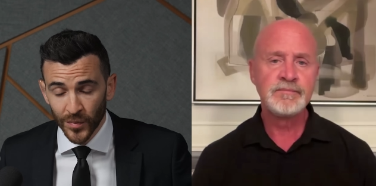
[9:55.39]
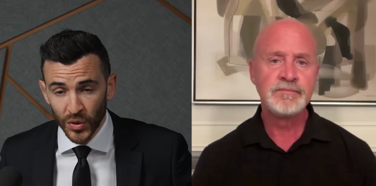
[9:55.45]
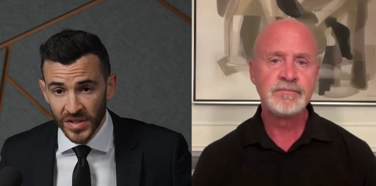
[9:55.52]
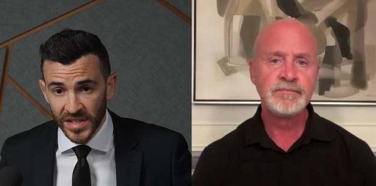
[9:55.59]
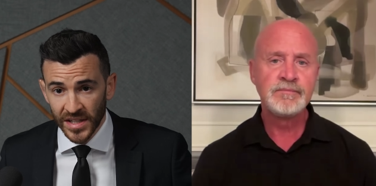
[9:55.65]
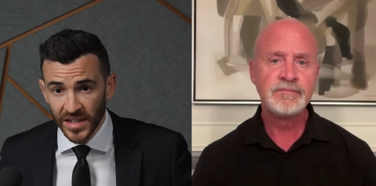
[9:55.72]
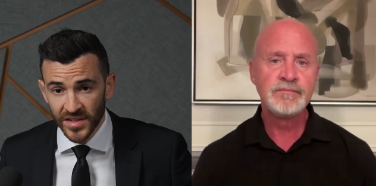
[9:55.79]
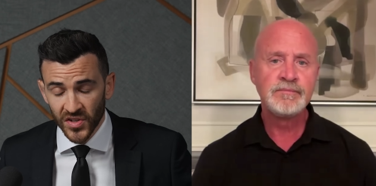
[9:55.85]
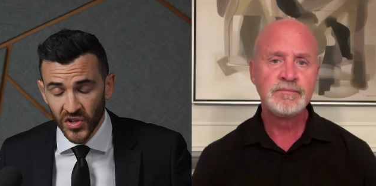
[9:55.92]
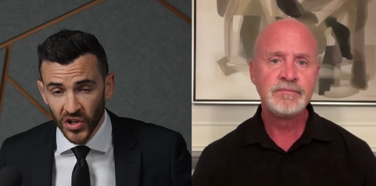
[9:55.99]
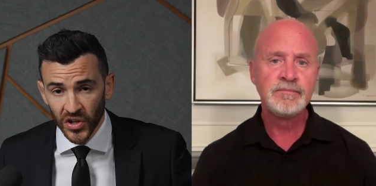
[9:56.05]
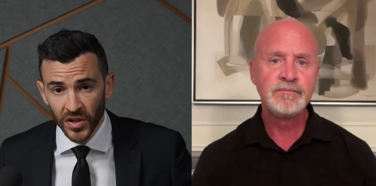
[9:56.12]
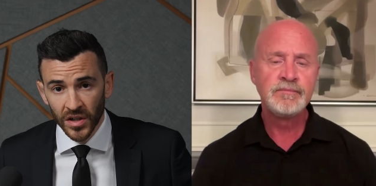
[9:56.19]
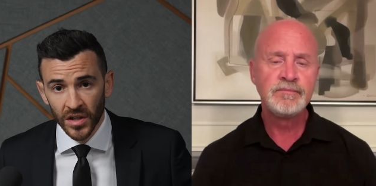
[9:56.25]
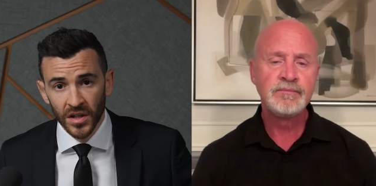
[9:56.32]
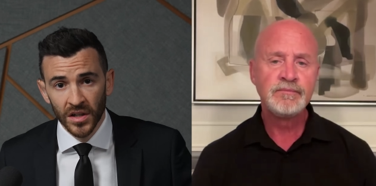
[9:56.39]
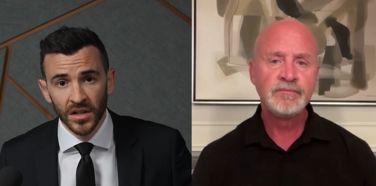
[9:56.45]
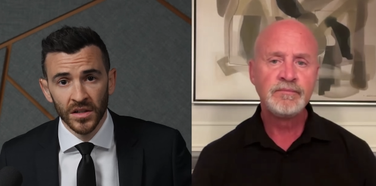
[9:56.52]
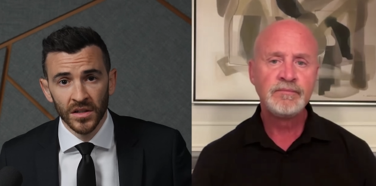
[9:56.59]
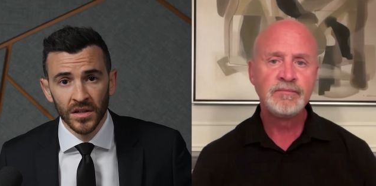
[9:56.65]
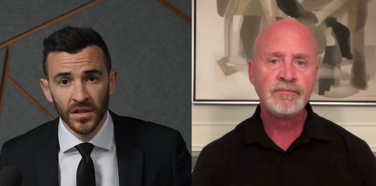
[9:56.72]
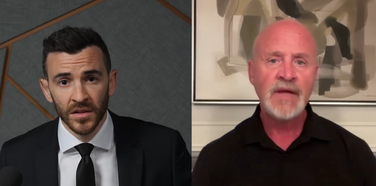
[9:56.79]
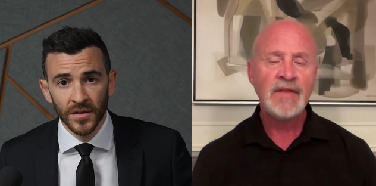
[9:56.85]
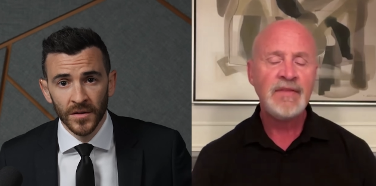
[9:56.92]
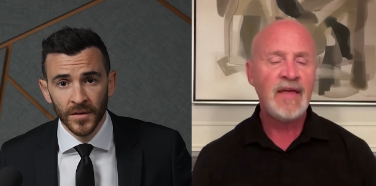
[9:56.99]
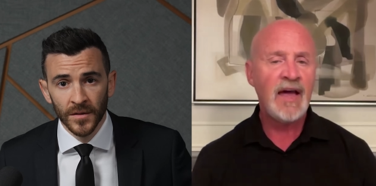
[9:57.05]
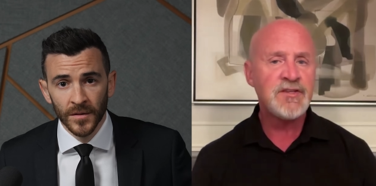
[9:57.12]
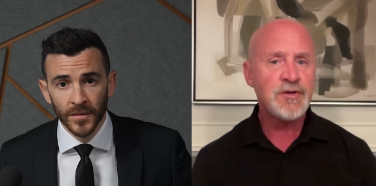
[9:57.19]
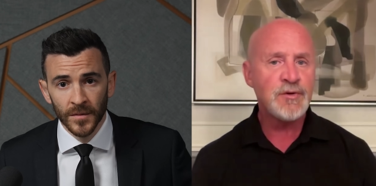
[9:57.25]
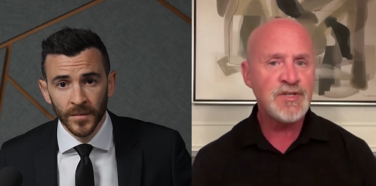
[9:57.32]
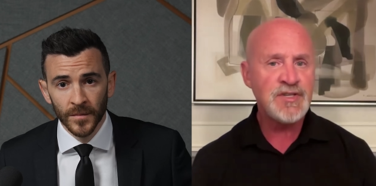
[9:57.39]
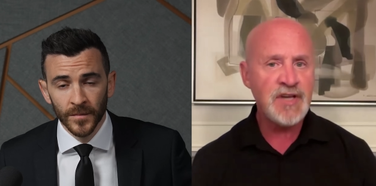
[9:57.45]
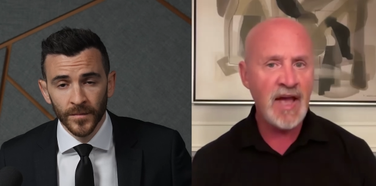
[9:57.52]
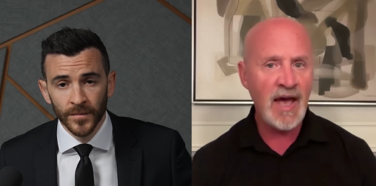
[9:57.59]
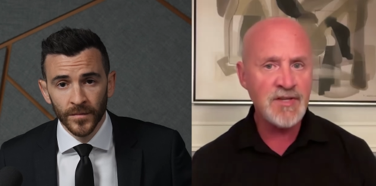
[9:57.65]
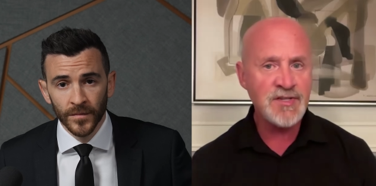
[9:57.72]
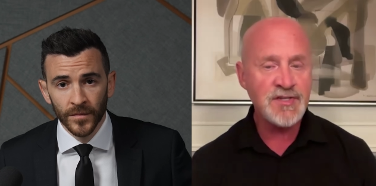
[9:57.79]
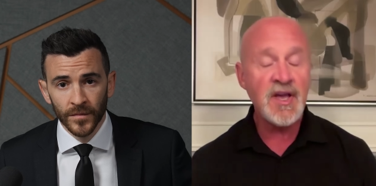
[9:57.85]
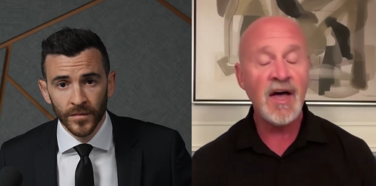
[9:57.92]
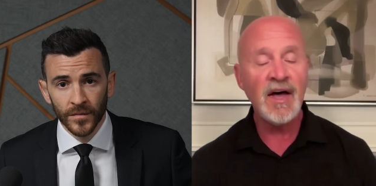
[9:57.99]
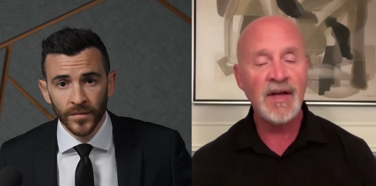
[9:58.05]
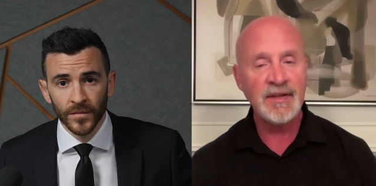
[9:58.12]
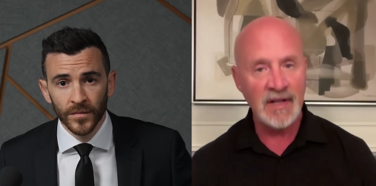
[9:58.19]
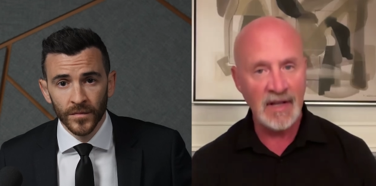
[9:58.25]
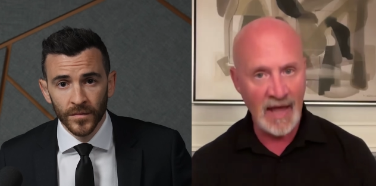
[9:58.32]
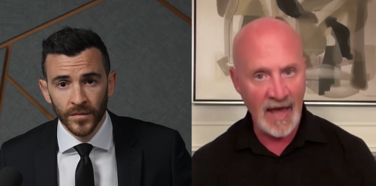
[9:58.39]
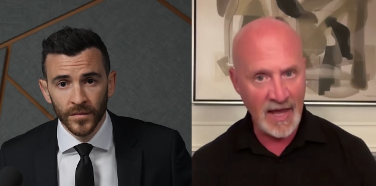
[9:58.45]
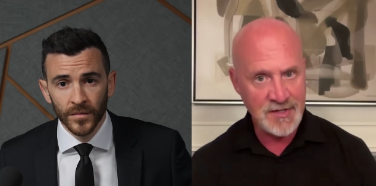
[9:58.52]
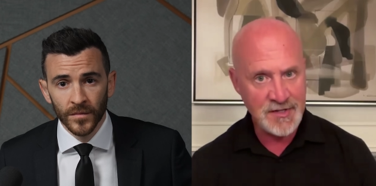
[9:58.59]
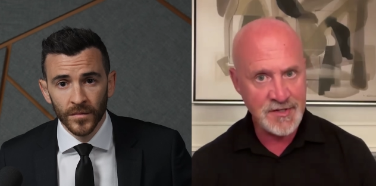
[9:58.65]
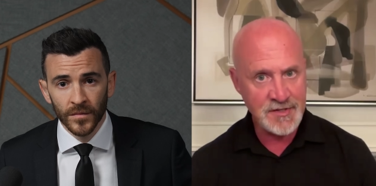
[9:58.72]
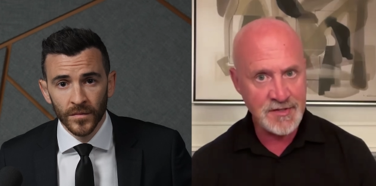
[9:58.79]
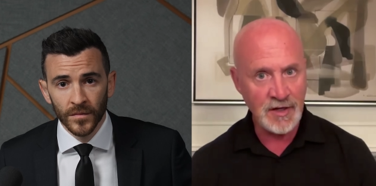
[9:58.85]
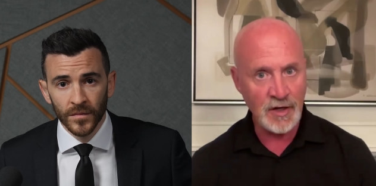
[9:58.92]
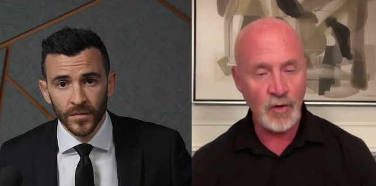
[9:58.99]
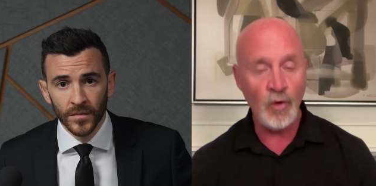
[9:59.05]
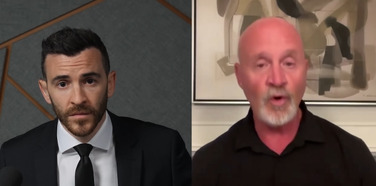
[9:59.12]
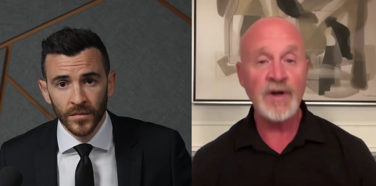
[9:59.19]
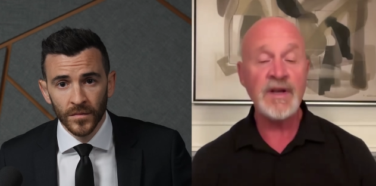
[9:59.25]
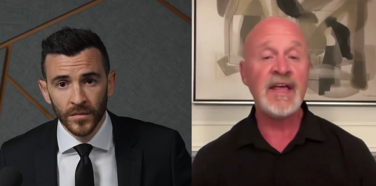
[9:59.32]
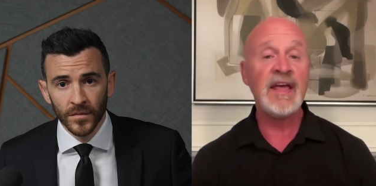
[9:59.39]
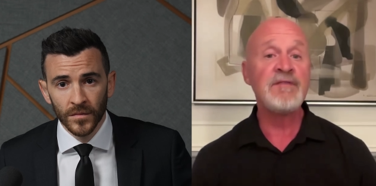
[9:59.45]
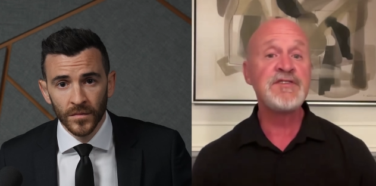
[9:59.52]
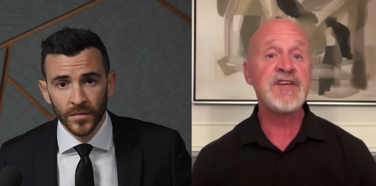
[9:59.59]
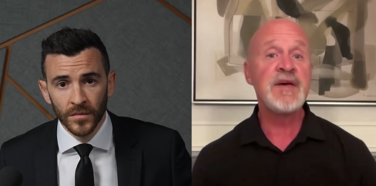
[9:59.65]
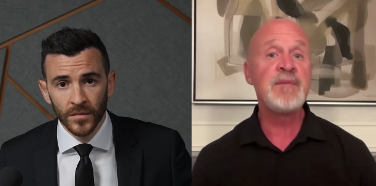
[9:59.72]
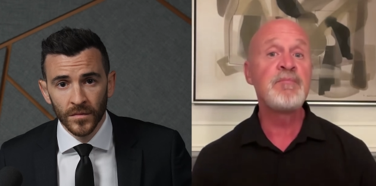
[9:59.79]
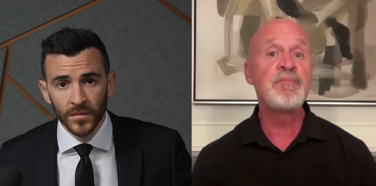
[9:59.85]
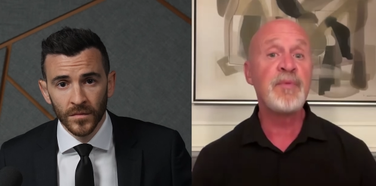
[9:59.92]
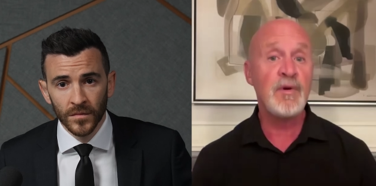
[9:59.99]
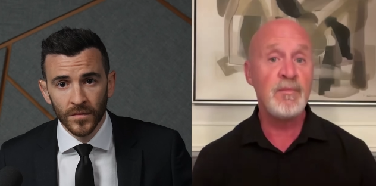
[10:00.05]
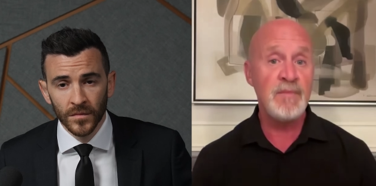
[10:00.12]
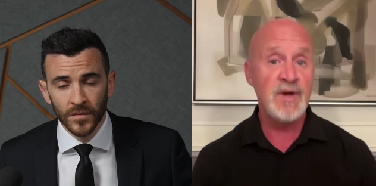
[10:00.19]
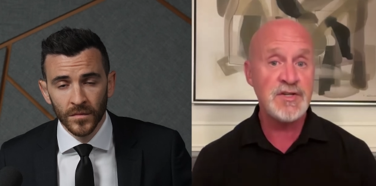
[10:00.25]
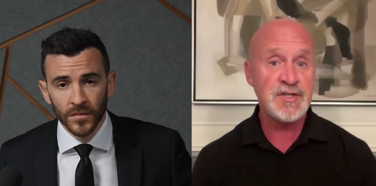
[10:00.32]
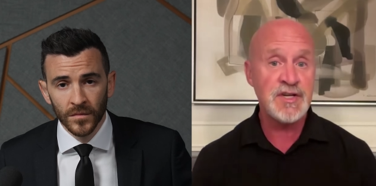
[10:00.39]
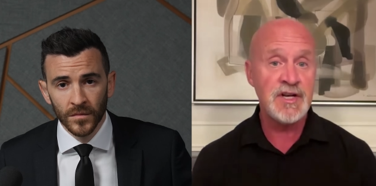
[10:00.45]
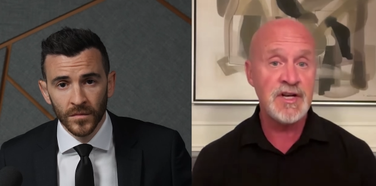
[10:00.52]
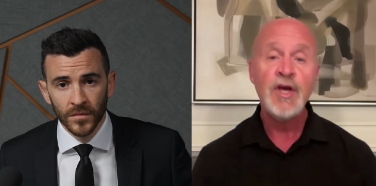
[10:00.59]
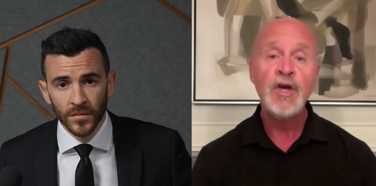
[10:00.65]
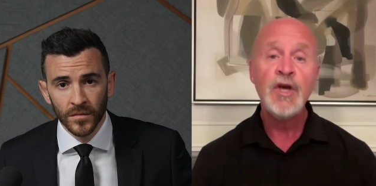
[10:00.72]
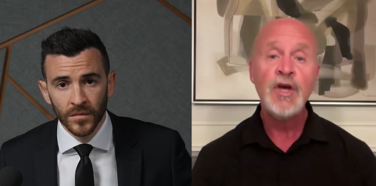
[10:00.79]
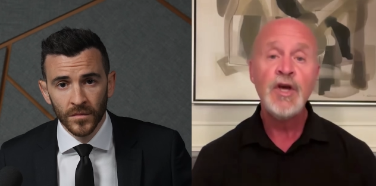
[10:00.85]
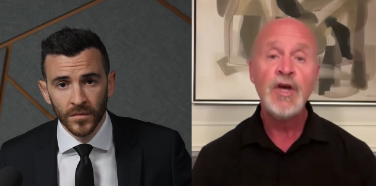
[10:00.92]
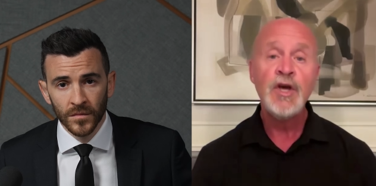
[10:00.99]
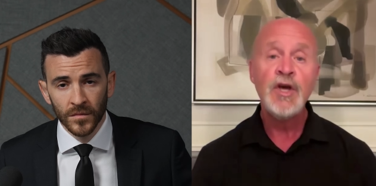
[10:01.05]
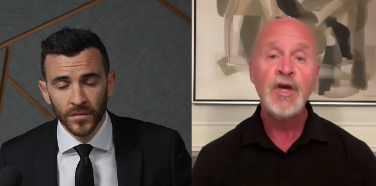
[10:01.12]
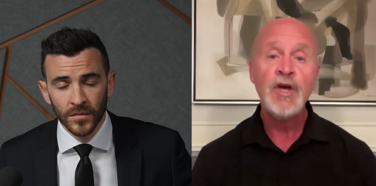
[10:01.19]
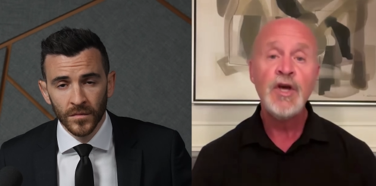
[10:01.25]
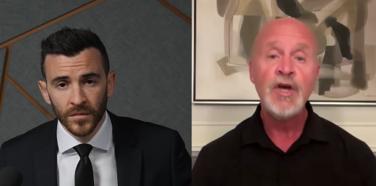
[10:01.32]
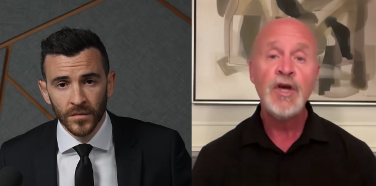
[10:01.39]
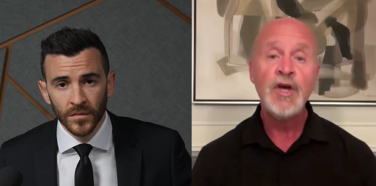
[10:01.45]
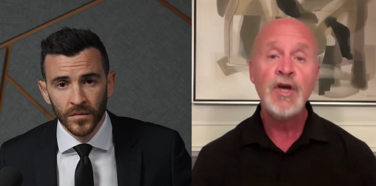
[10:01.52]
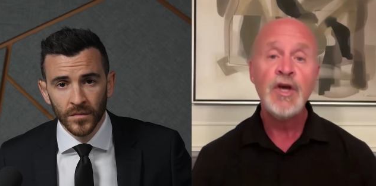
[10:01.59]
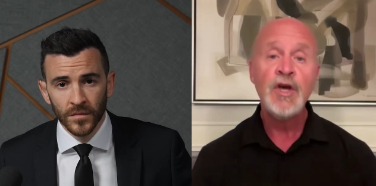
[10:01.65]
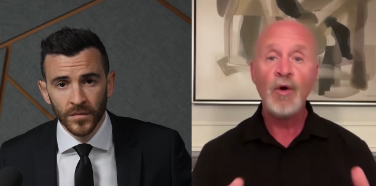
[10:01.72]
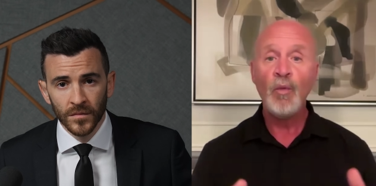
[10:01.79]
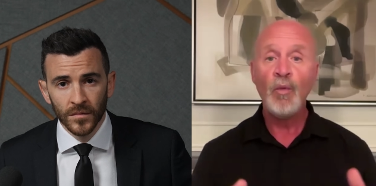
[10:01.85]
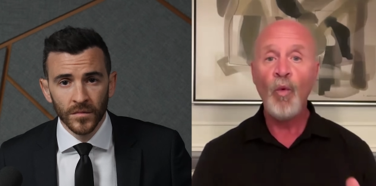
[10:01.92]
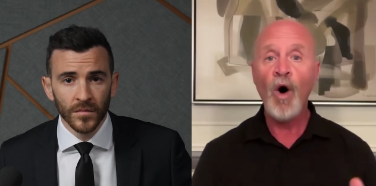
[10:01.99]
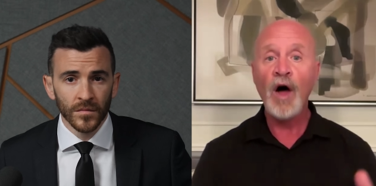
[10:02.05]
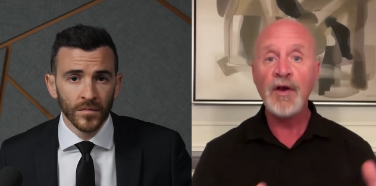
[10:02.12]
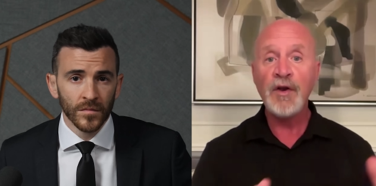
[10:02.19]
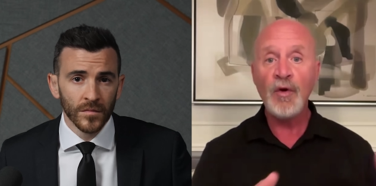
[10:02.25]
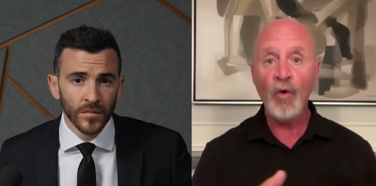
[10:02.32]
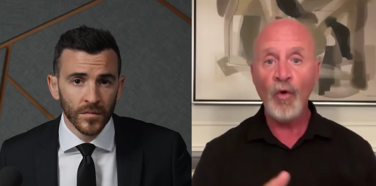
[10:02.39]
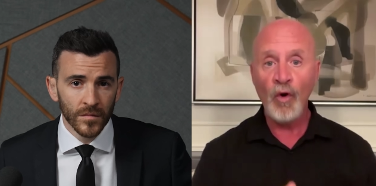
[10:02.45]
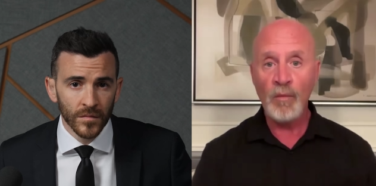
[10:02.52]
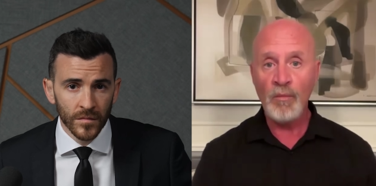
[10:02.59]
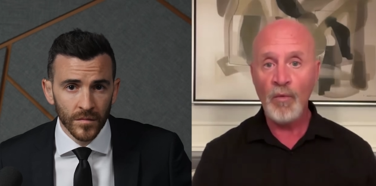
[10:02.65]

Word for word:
Speaker 1: that proceedings occur?
Speaker 2: The answer is yes, unless the court gives him permission to miss one or